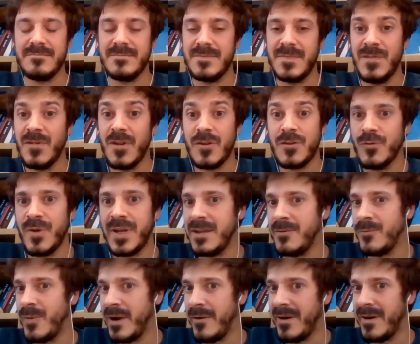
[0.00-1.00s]
not do
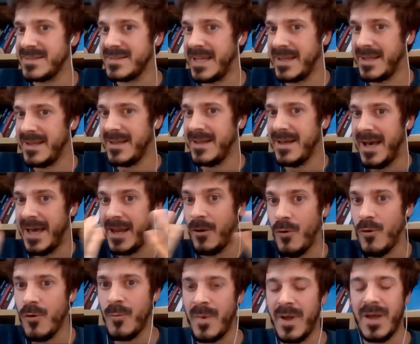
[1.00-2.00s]
anywhere else than at
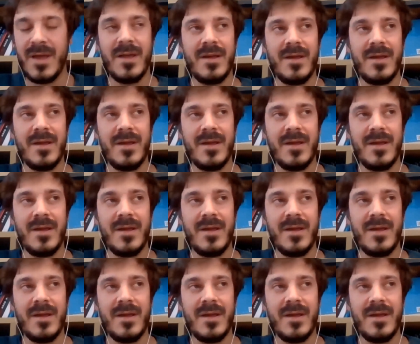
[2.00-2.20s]
home.